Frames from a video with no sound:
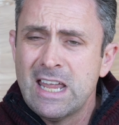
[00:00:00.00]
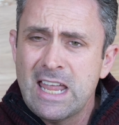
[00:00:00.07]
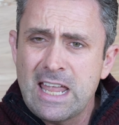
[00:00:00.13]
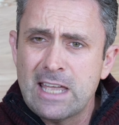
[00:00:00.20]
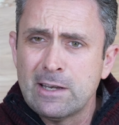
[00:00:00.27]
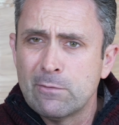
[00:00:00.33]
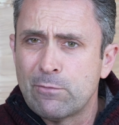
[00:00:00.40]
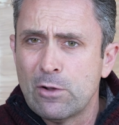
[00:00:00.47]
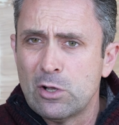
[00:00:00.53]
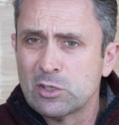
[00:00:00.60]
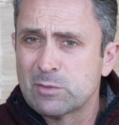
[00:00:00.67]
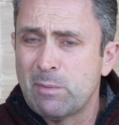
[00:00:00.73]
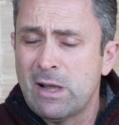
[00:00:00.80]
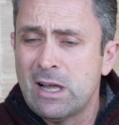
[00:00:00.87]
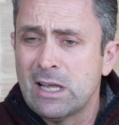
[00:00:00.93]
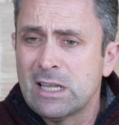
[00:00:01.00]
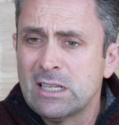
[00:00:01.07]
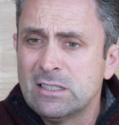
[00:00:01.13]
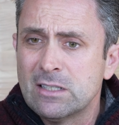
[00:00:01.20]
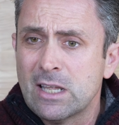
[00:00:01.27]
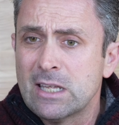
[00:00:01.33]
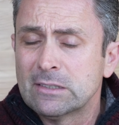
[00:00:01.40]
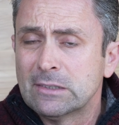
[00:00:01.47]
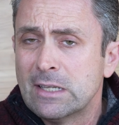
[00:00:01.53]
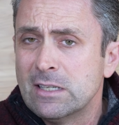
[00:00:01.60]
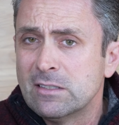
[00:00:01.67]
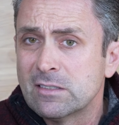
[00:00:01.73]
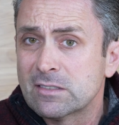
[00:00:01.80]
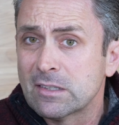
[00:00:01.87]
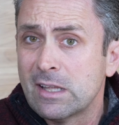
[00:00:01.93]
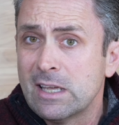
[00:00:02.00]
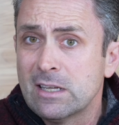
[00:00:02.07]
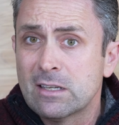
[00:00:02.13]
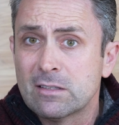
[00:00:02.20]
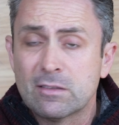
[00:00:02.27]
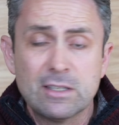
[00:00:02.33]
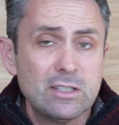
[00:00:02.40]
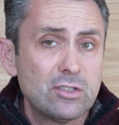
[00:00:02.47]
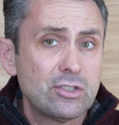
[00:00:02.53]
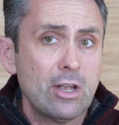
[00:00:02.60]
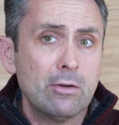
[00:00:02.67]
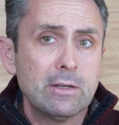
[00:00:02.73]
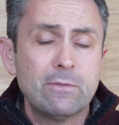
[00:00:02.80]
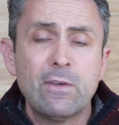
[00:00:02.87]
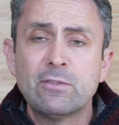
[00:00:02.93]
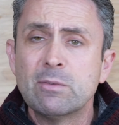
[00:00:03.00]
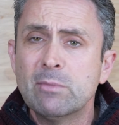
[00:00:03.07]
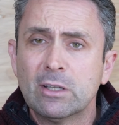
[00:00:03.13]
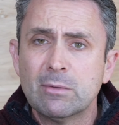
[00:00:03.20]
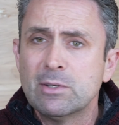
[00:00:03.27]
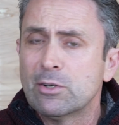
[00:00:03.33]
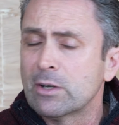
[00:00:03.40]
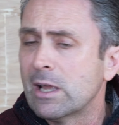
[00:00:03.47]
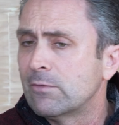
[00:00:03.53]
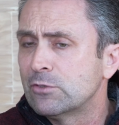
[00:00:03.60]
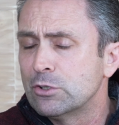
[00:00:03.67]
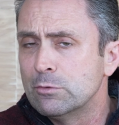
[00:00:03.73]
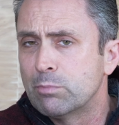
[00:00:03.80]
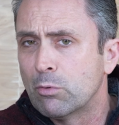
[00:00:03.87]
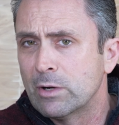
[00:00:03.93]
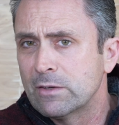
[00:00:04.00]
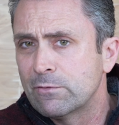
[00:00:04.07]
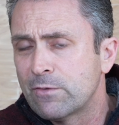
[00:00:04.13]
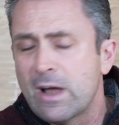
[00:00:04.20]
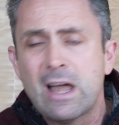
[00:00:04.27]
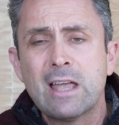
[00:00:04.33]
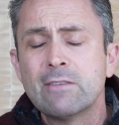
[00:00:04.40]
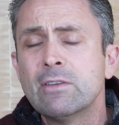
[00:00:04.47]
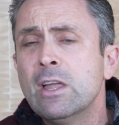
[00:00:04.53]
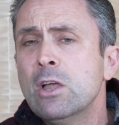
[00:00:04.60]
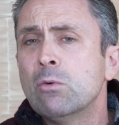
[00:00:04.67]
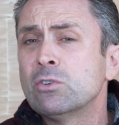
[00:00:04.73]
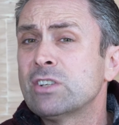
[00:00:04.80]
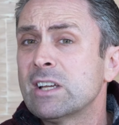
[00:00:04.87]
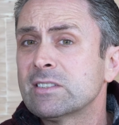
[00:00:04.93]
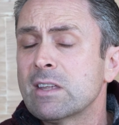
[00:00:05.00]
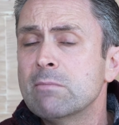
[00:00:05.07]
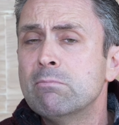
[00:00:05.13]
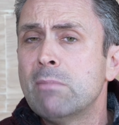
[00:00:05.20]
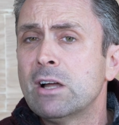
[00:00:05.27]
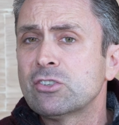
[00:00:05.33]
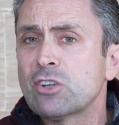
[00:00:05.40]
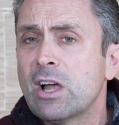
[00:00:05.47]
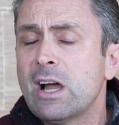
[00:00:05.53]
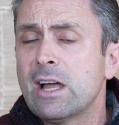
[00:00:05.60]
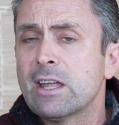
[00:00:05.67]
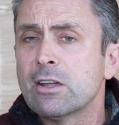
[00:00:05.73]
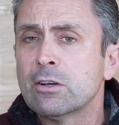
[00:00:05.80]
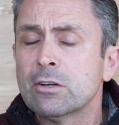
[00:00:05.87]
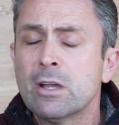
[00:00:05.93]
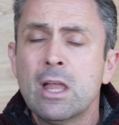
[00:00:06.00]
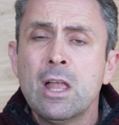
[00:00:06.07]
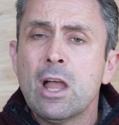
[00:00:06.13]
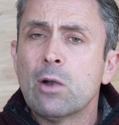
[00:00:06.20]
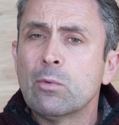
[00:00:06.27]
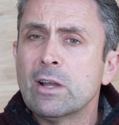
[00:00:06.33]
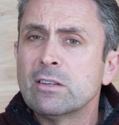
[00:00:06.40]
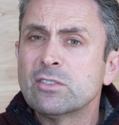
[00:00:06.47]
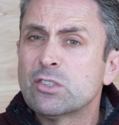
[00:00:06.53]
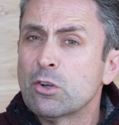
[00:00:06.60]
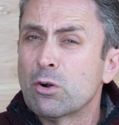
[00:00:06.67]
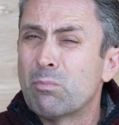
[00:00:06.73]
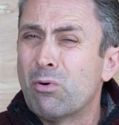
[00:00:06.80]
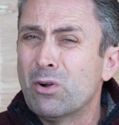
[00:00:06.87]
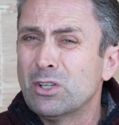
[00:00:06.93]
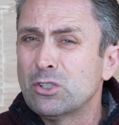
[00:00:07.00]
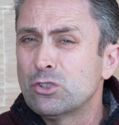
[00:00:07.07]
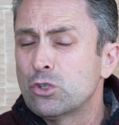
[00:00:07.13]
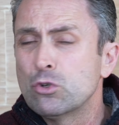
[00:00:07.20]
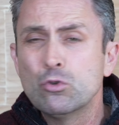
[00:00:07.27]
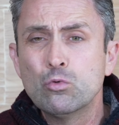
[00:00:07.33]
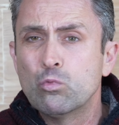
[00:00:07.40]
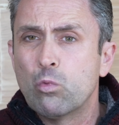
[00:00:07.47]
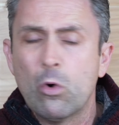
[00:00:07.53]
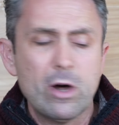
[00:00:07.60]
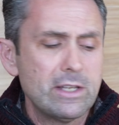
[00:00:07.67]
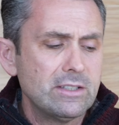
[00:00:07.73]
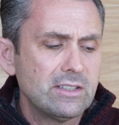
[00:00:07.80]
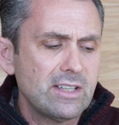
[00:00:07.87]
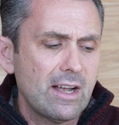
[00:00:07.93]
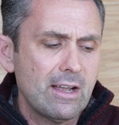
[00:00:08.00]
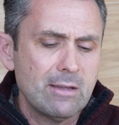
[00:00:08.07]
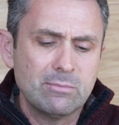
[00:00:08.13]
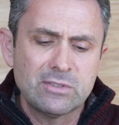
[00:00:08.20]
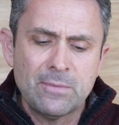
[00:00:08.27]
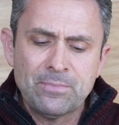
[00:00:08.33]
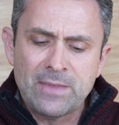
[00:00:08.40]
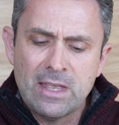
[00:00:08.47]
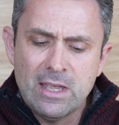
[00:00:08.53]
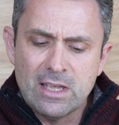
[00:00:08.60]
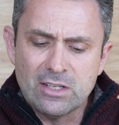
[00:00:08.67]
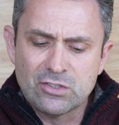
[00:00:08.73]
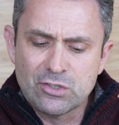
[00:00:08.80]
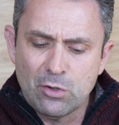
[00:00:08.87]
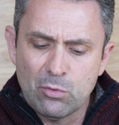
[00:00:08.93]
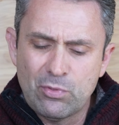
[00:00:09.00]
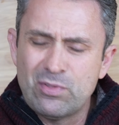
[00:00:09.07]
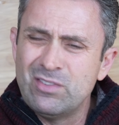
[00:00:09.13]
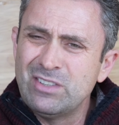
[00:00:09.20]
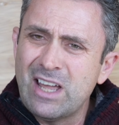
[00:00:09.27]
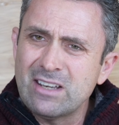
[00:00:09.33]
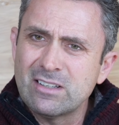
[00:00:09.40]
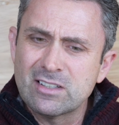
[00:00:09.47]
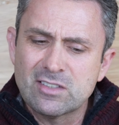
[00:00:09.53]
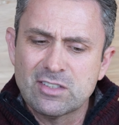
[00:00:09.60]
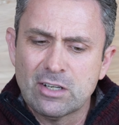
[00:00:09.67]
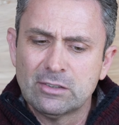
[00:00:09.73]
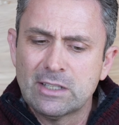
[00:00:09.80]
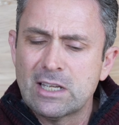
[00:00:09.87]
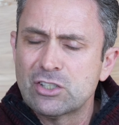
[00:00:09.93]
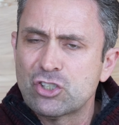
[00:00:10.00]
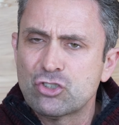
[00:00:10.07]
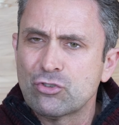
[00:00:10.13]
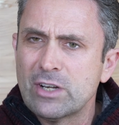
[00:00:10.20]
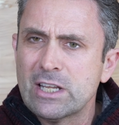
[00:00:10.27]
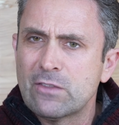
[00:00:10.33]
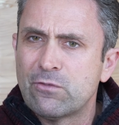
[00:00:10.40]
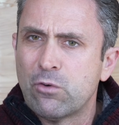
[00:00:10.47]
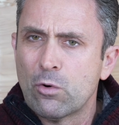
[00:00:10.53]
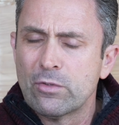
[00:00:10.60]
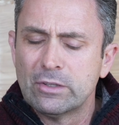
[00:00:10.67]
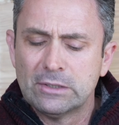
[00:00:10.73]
and it falls behind a lens like the Sony 50mm f2.5, which has a much higher, around 0.21 times. And so not necessarily a strength for the